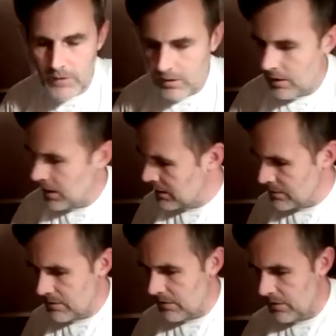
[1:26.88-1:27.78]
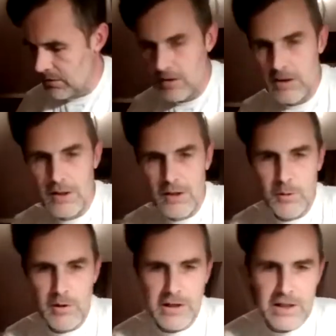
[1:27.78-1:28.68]
and
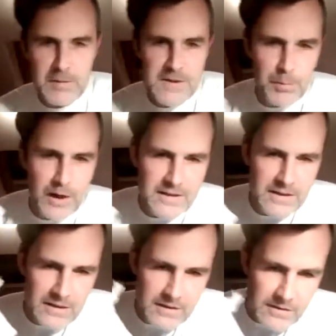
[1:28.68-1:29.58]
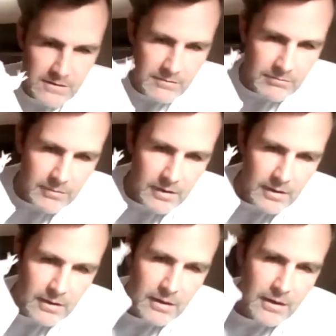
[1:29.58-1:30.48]
with a little bit of practice,
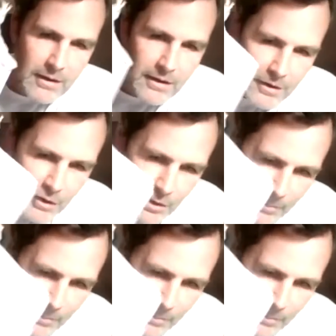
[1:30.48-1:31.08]
you can